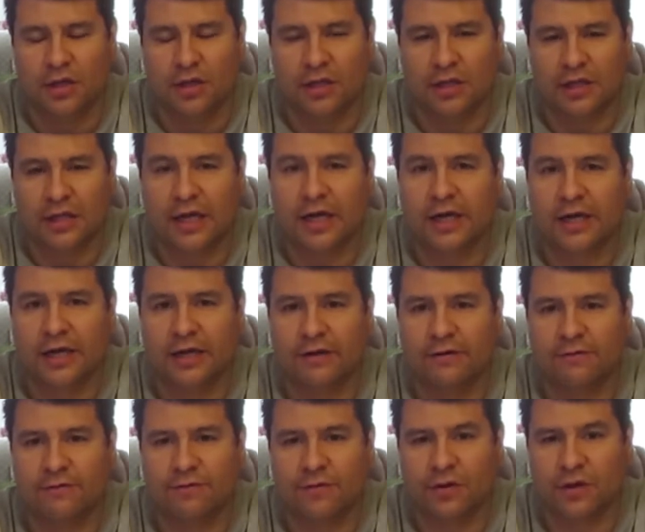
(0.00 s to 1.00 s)

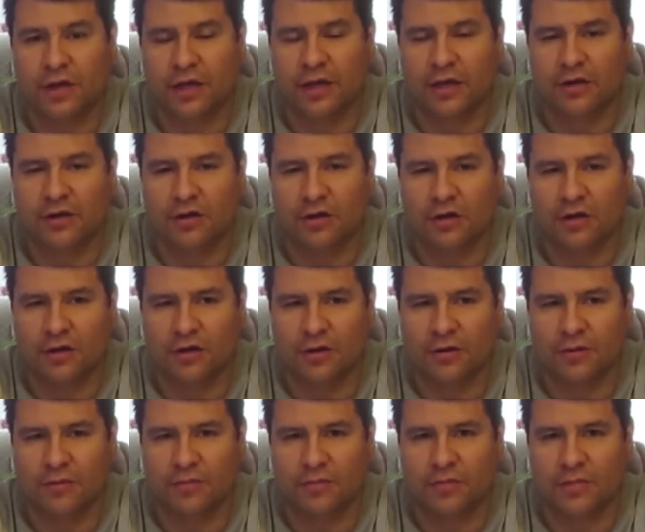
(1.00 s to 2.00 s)
live, and
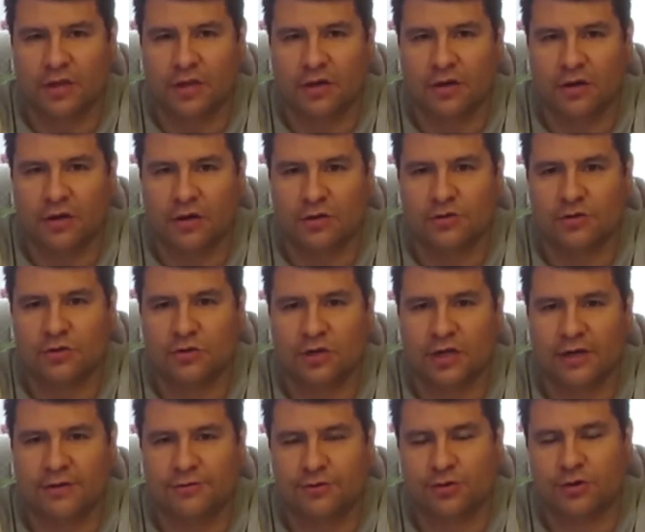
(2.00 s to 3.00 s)
also
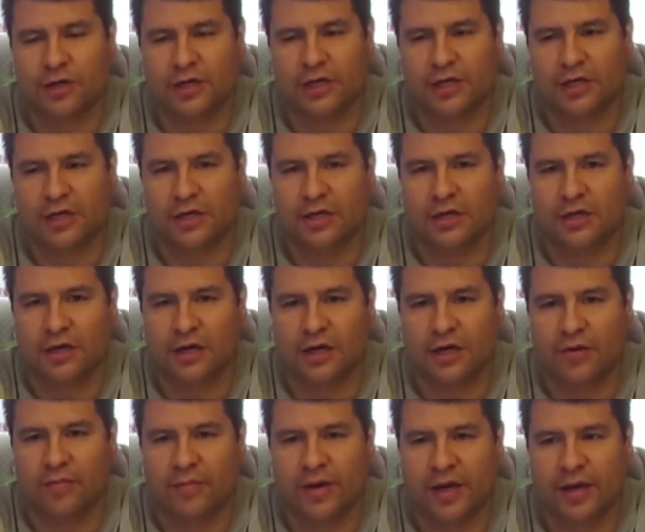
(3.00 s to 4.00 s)
live tracking on
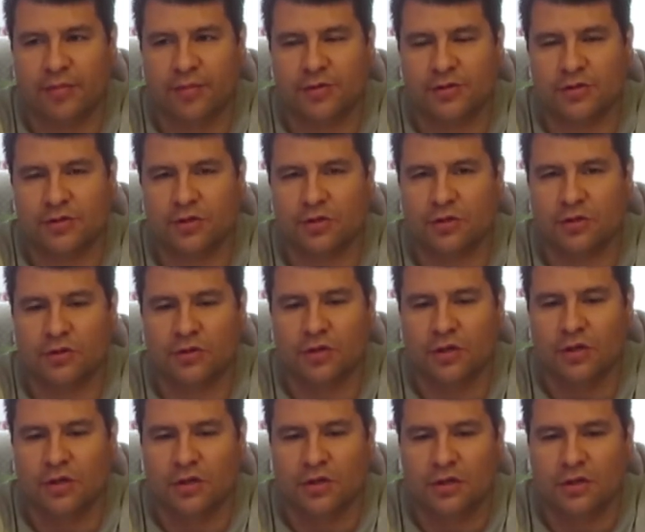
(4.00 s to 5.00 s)
a map. So
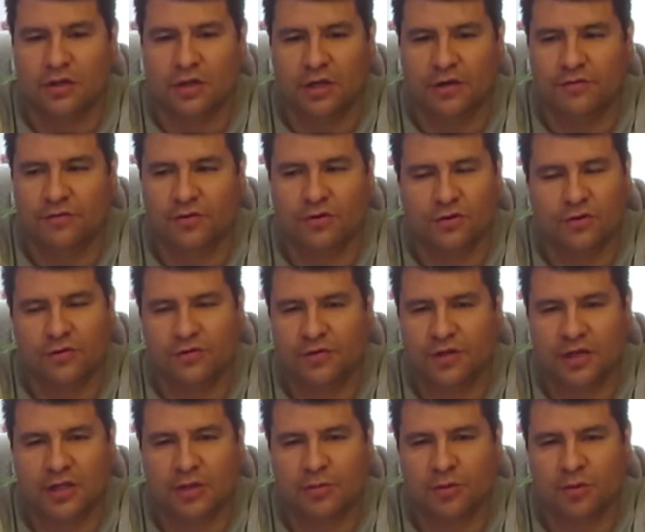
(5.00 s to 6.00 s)
even though if they
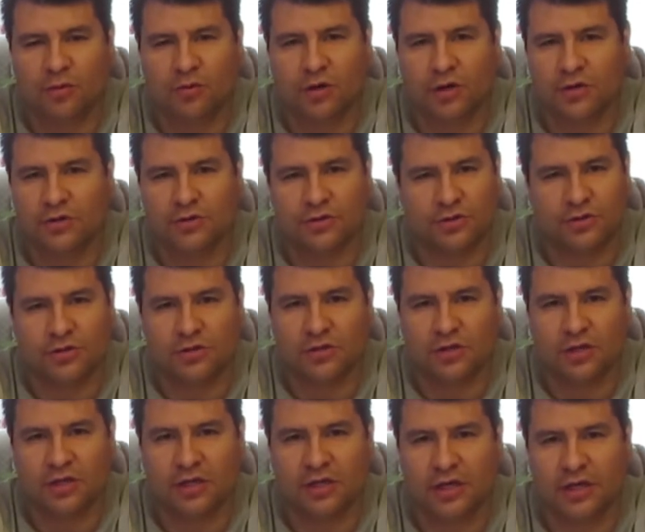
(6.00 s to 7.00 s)
clip the wires, you're still
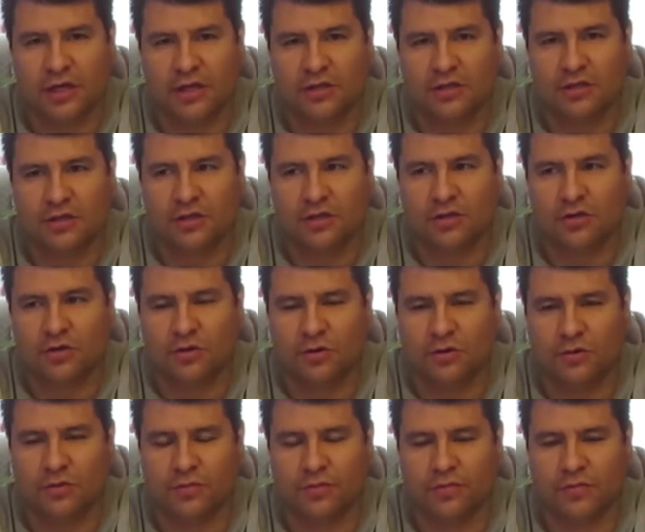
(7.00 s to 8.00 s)
going to get, you
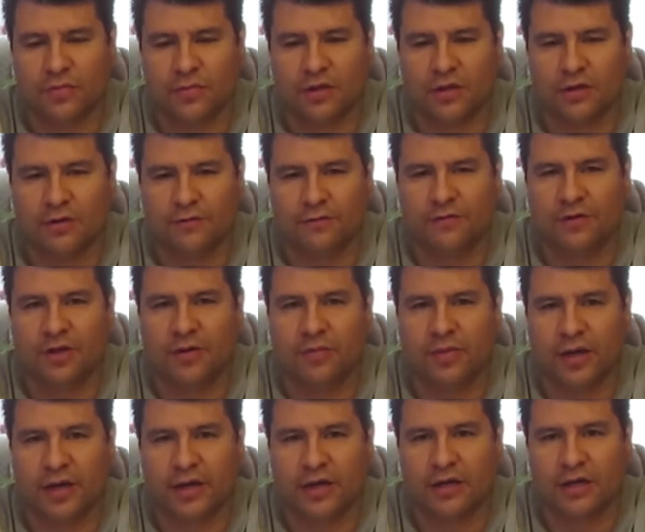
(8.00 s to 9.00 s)
know,
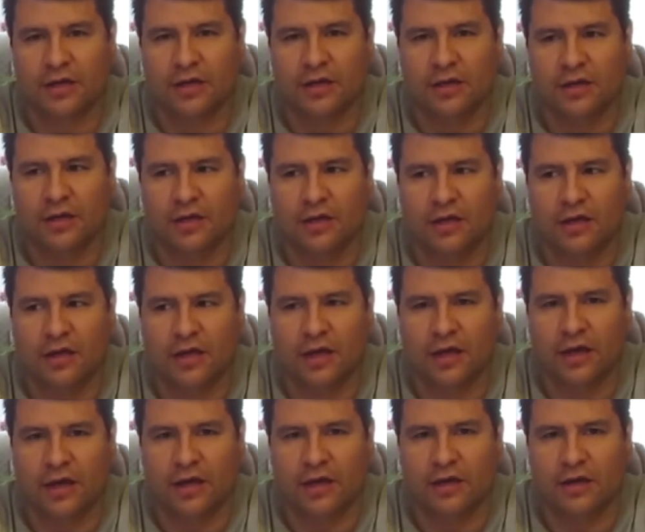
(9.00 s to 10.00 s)
feedback
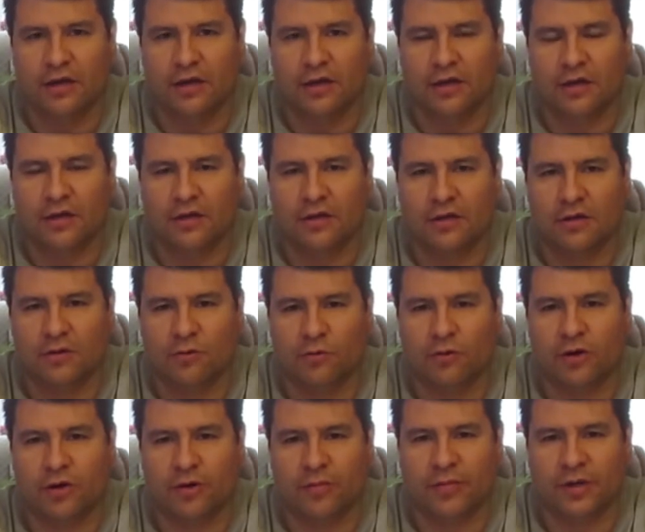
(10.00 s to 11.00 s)
and
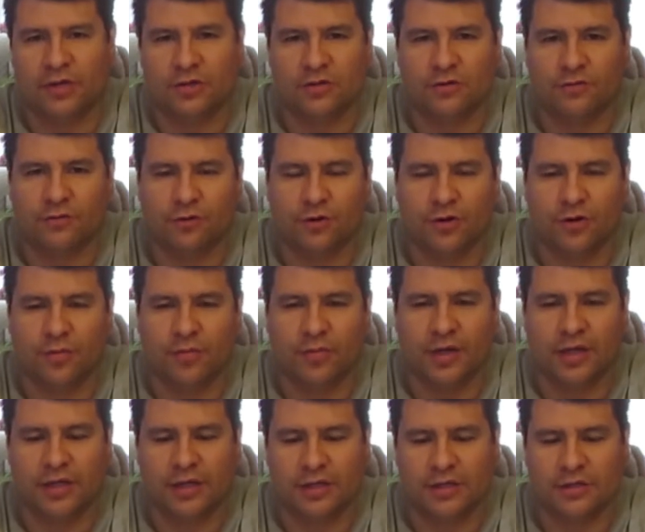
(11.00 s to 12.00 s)
whereabouts of where your
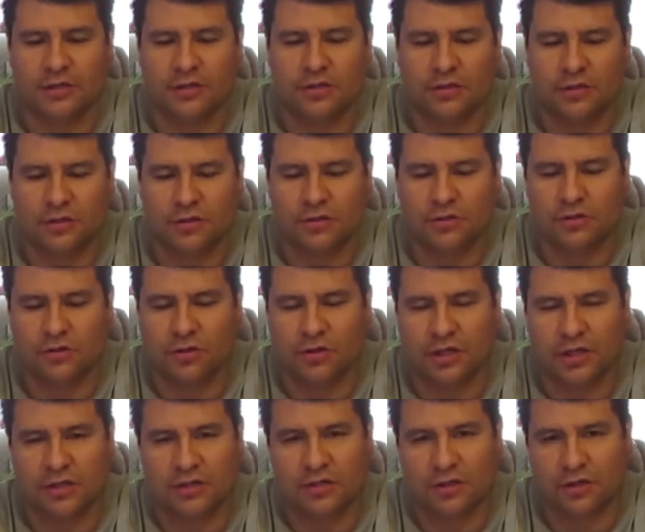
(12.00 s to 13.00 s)
bike is. So
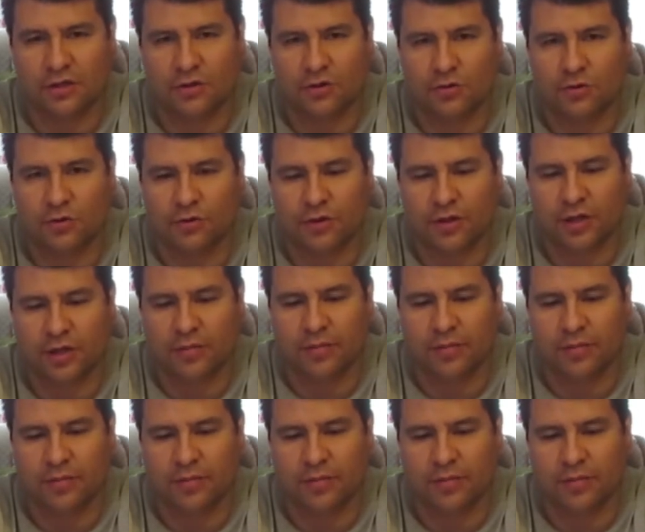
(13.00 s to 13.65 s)
that's another cool thing